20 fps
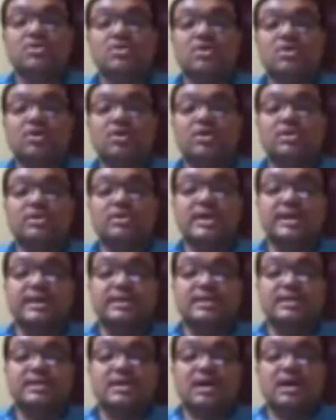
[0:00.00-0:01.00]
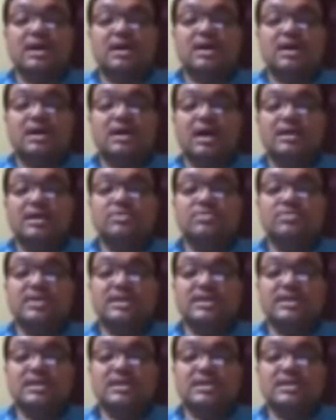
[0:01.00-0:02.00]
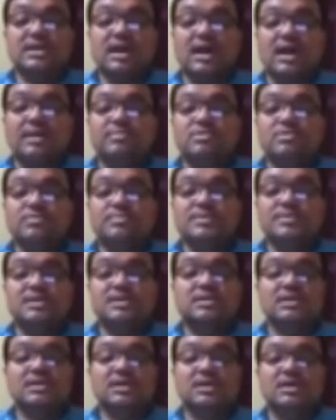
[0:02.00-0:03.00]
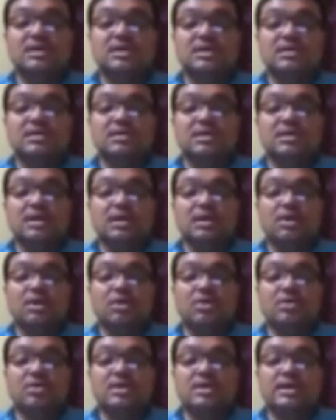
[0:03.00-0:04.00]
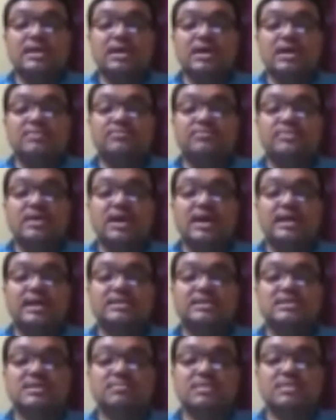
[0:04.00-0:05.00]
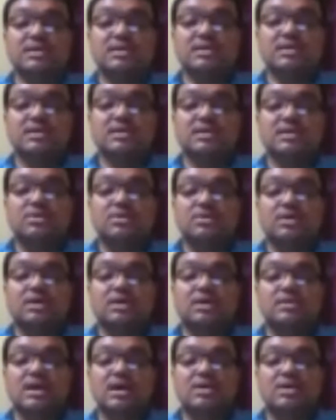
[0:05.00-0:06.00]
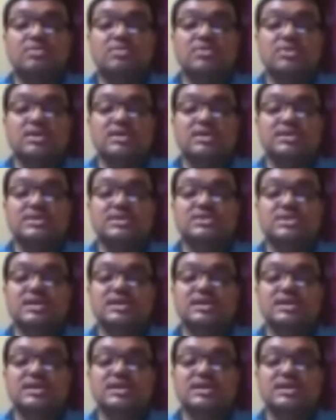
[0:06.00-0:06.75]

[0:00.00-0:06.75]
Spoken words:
All right, are you ready? Have you been long enough at table? No, now, he said